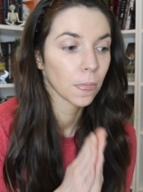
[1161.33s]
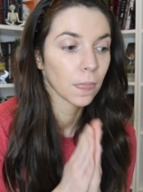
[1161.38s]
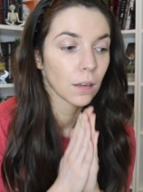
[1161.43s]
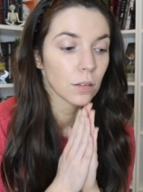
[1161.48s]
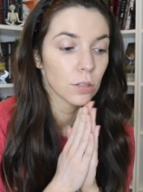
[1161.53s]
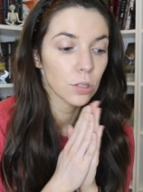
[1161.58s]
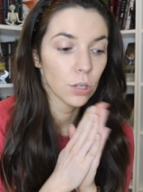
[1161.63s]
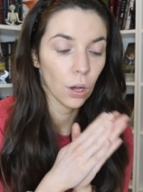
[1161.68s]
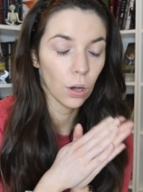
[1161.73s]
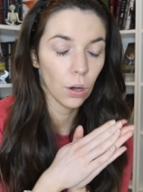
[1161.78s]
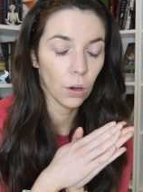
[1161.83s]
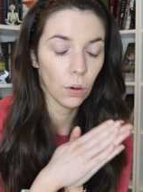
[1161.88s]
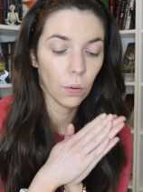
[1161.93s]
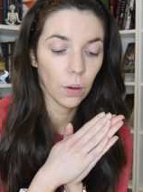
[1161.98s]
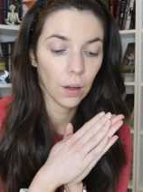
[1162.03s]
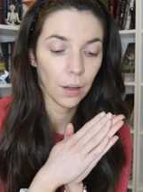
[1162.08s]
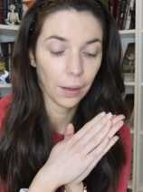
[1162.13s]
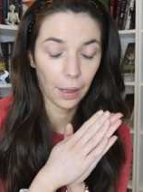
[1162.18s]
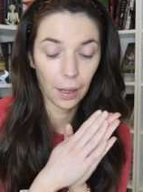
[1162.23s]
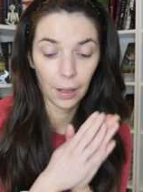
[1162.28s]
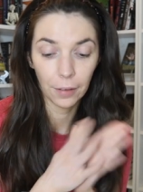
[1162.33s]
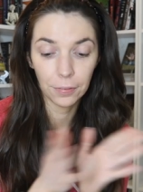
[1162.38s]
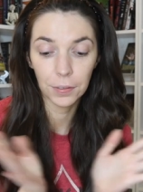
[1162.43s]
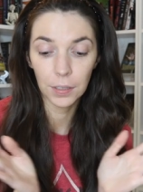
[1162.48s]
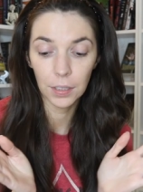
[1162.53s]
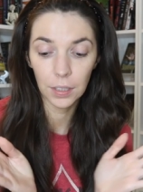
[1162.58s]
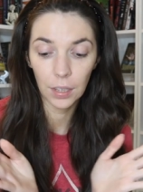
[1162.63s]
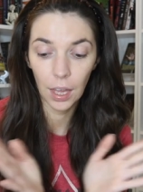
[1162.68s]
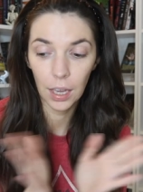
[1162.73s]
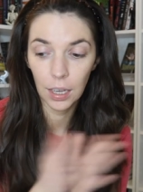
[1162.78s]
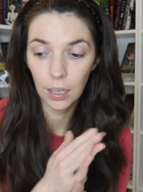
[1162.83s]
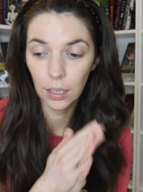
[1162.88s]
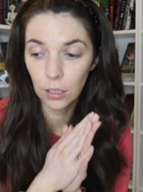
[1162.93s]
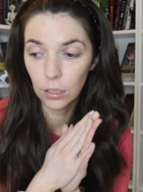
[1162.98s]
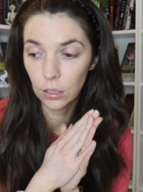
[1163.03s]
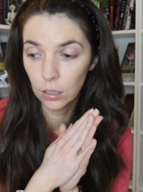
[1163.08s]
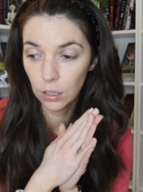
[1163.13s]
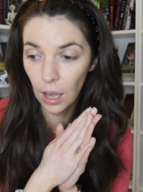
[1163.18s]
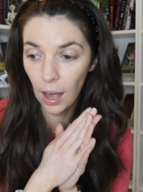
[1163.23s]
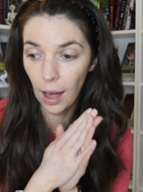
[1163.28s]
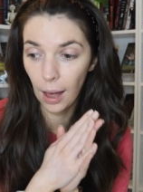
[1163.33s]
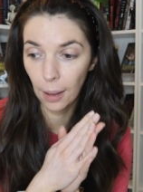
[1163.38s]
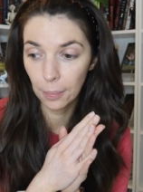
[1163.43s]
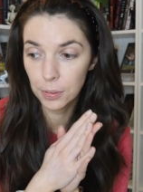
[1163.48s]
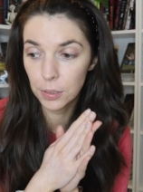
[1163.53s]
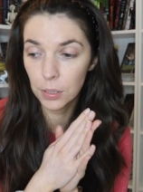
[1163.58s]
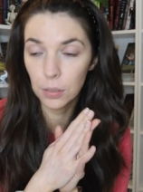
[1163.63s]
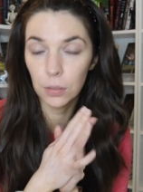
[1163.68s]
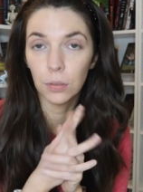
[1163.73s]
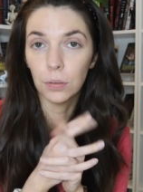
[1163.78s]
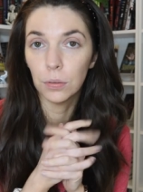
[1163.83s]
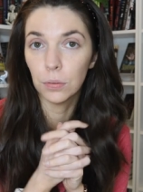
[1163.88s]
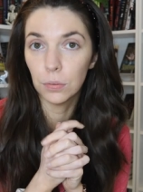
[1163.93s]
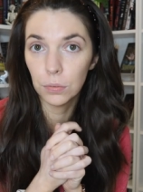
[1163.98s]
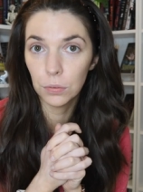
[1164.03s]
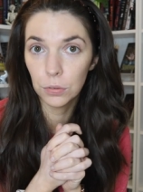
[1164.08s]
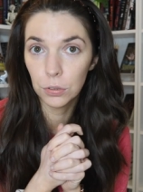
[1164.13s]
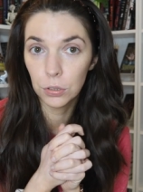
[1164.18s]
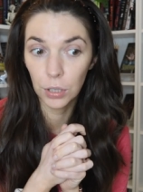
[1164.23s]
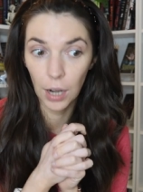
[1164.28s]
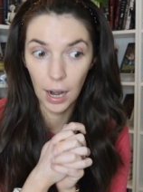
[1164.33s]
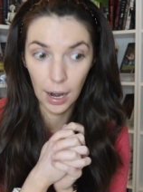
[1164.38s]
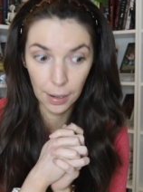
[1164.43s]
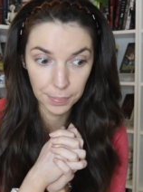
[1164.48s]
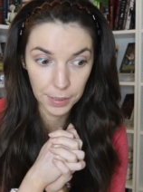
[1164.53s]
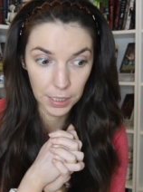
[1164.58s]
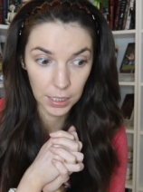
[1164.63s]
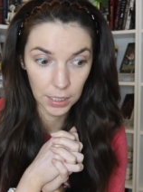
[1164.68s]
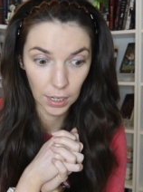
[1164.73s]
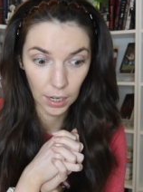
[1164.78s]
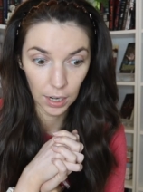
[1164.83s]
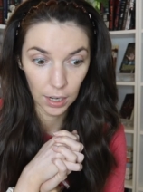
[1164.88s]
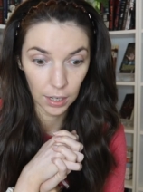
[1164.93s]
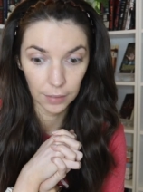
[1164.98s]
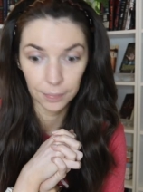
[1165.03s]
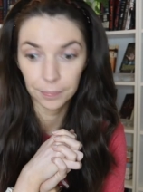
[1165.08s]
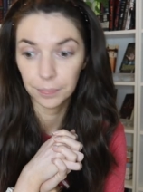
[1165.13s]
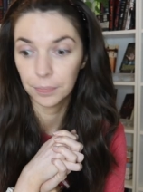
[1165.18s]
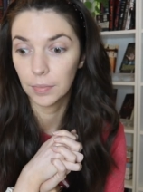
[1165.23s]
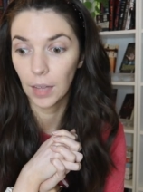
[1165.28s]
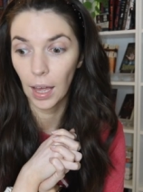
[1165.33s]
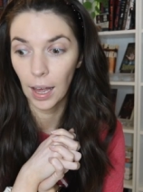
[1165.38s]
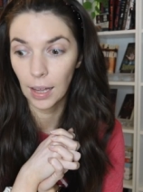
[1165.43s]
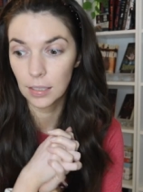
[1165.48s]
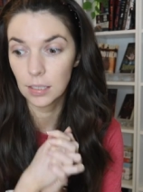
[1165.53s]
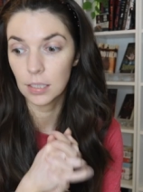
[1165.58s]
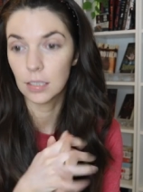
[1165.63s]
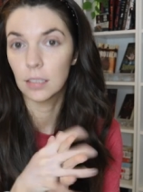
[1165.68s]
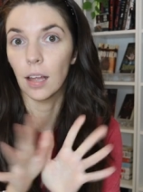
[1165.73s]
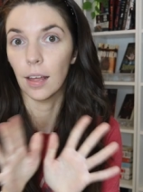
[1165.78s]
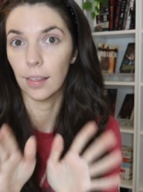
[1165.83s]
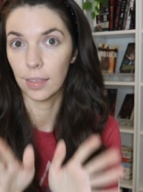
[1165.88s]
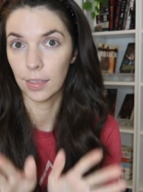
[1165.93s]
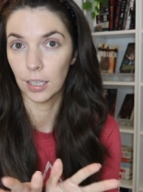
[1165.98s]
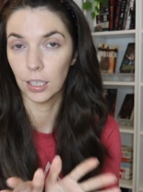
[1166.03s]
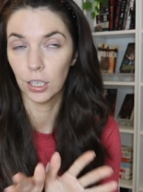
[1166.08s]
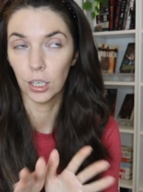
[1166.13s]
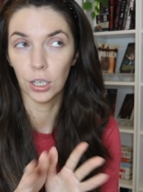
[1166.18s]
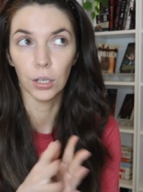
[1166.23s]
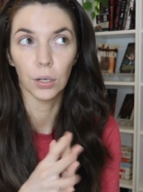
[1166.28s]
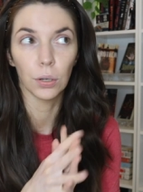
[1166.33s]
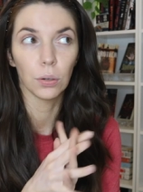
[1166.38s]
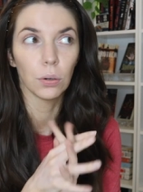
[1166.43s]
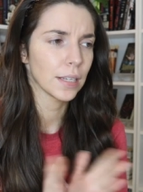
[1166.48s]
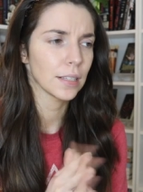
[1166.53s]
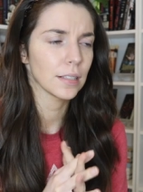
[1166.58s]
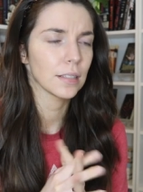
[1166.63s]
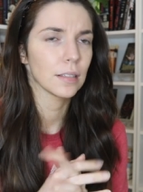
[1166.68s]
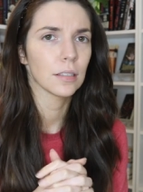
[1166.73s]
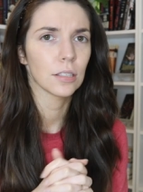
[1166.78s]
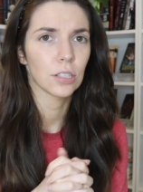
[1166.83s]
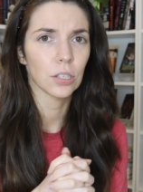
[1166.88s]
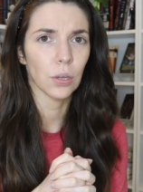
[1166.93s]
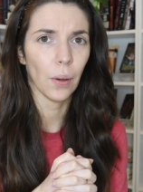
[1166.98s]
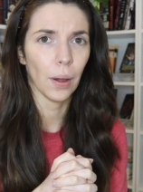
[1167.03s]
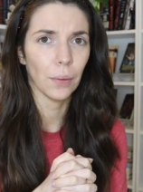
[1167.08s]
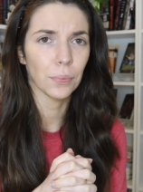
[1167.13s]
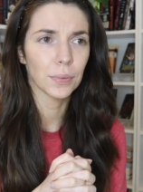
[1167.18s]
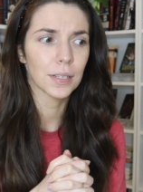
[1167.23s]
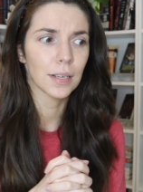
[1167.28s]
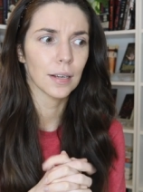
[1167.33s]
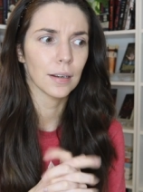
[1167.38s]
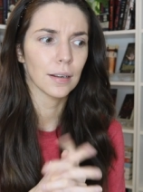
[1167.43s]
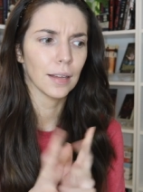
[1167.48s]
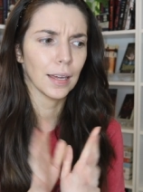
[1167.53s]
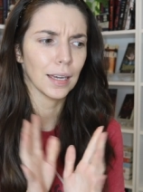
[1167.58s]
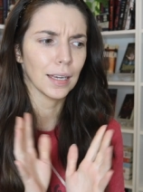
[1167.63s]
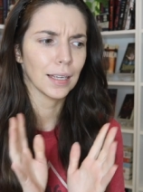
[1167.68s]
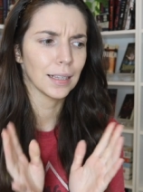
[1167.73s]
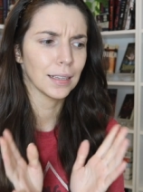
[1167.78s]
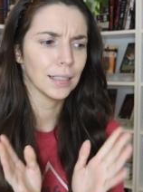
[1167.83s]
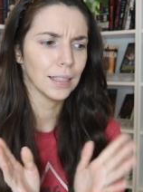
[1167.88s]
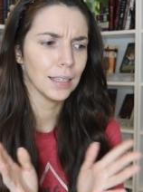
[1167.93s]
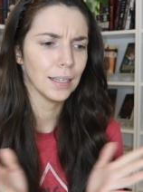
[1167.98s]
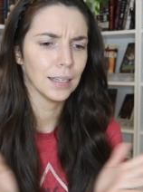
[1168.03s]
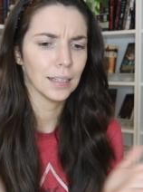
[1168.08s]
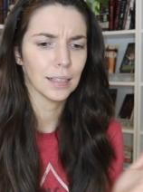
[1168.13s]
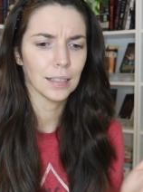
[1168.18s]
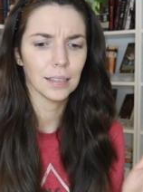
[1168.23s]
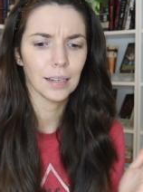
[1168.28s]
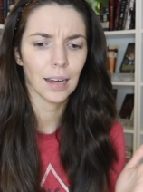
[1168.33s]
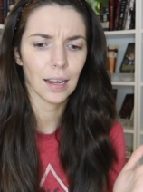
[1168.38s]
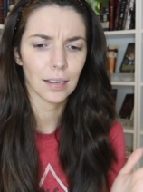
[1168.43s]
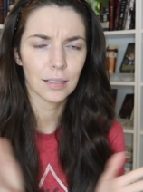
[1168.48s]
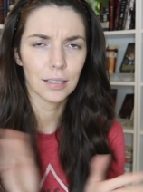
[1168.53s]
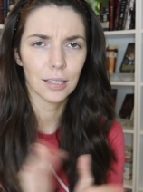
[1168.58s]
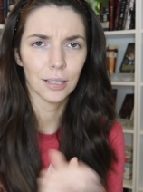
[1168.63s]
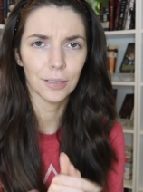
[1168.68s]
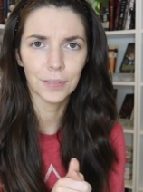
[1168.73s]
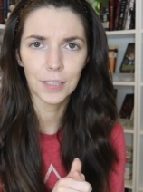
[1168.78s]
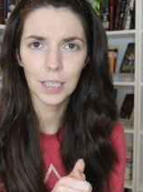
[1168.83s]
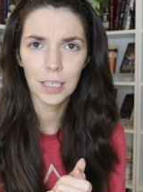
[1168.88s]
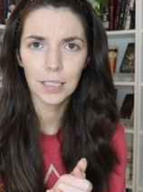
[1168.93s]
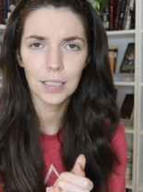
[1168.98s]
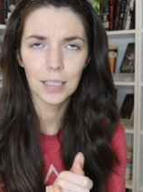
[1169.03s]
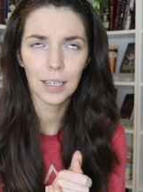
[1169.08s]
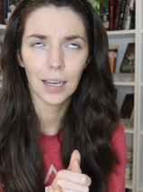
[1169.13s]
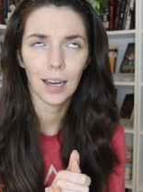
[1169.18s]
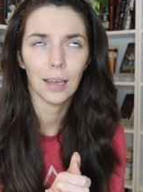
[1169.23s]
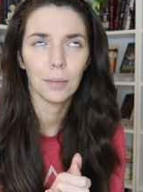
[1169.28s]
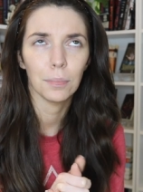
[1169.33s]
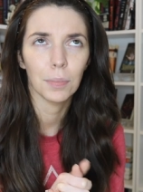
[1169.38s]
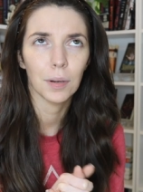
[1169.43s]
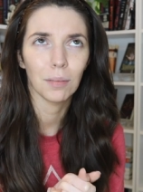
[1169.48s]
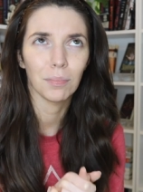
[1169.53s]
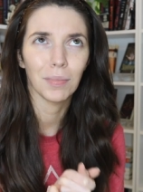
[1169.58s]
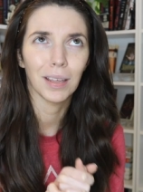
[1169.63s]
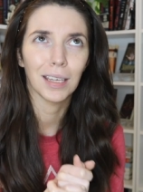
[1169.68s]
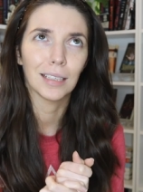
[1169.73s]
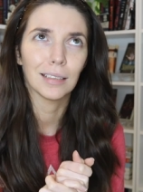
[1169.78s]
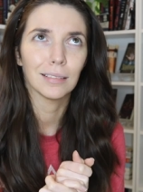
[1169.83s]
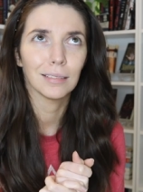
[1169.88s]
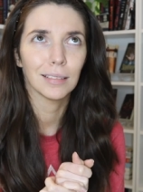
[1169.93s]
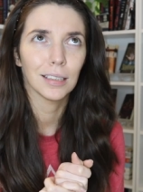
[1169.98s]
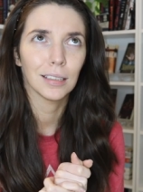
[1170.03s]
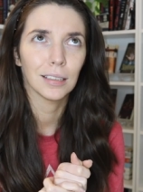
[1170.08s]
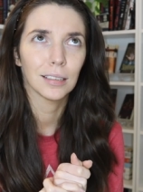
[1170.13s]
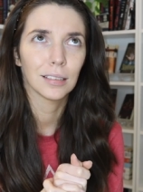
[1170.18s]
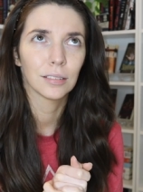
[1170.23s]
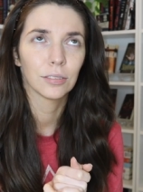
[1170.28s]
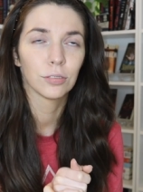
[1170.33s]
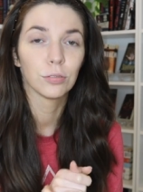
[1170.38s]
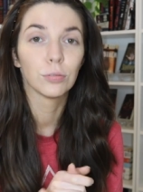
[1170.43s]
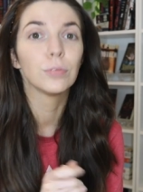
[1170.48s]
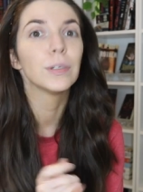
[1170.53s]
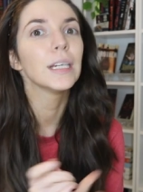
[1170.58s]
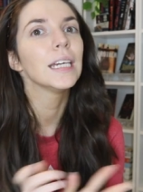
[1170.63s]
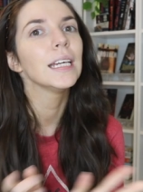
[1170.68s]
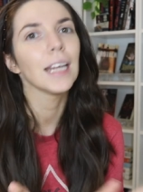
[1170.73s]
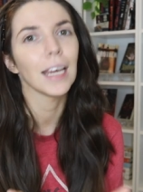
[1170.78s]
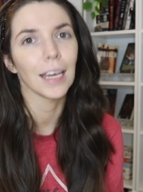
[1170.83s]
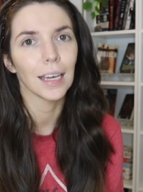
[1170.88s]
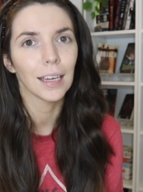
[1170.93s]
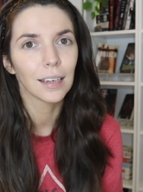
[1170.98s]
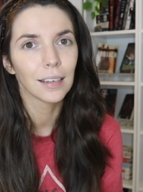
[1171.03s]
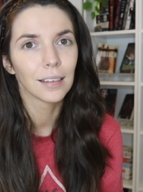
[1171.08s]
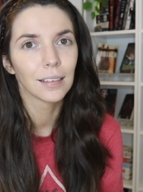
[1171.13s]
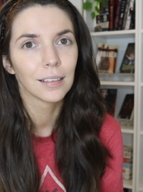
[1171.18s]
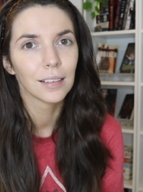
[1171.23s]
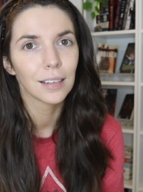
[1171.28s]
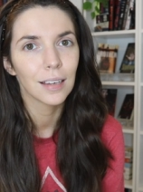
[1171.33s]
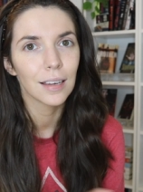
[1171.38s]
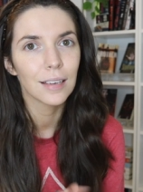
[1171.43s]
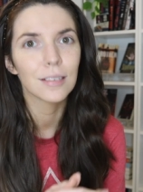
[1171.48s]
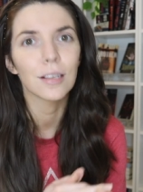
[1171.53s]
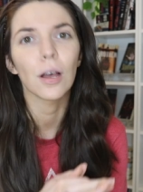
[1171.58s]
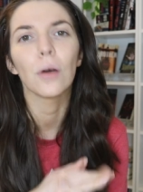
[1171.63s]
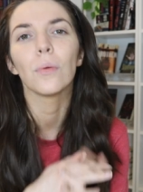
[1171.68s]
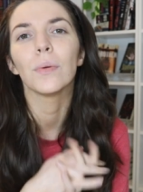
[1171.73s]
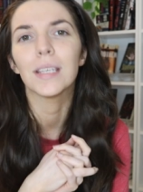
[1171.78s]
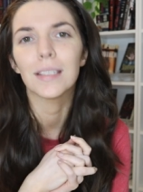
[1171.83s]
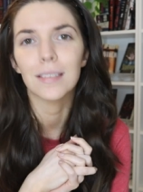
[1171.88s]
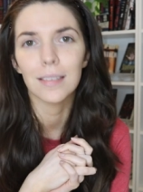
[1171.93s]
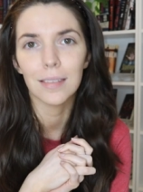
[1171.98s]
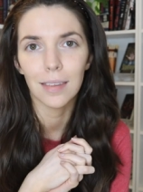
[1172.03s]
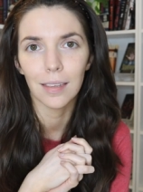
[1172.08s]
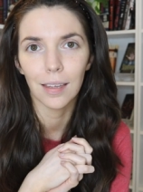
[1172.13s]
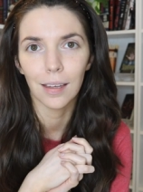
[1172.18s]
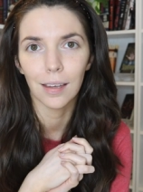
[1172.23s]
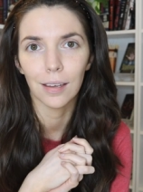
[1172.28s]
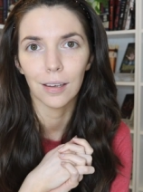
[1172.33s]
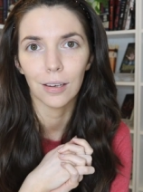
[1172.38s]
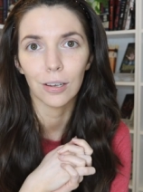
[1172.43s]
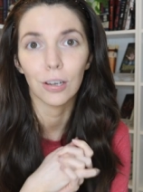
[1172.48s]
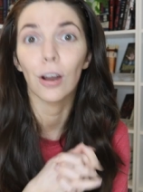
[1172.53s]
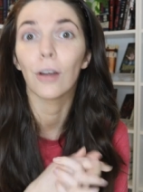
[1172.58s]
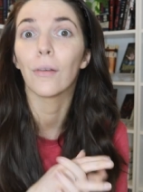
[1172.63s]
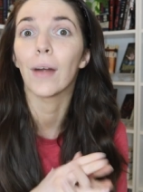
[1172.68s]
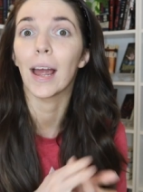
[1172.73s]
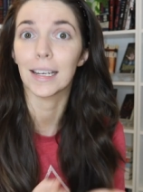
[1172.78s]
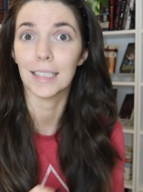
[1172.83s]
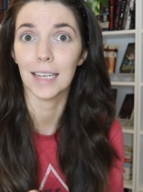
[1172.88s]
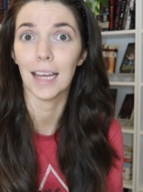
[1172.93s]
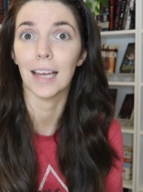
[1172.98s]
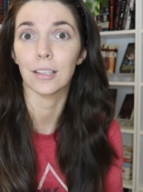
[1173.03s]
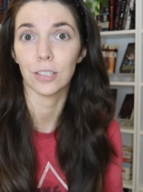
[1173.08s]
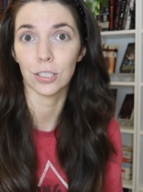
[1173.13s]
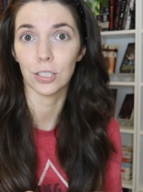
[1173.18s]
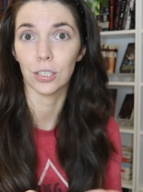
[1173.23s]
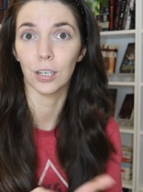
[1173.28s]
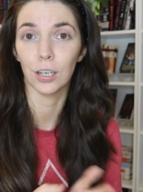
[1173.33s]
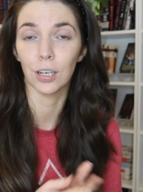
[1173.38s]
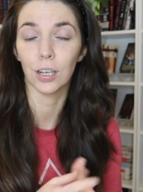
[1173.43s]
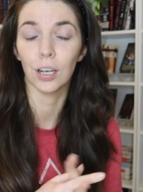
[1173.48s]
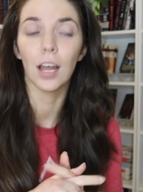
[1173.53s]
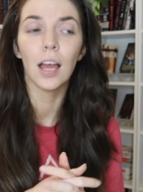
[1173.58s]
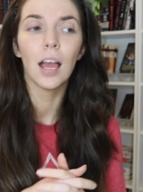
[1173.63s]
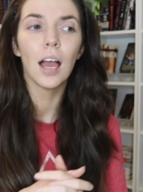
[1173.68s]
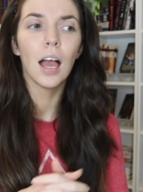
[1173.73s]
So I feel like absolute crap today. That's nothing new. So I was gonna like clean and get stuff done today, but I'm like, reading is always the correct answer.